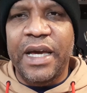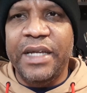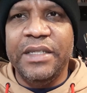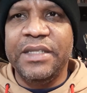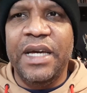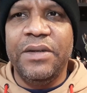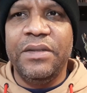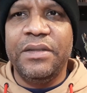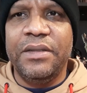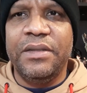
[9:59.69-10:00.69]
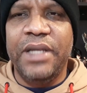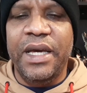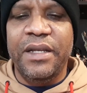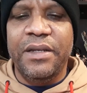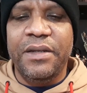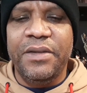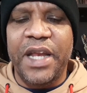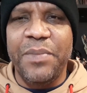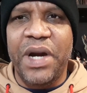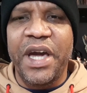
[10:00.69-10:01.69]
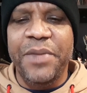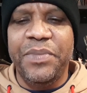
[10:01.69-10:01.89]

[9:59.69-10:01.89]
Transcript: I, it's not that that I mind.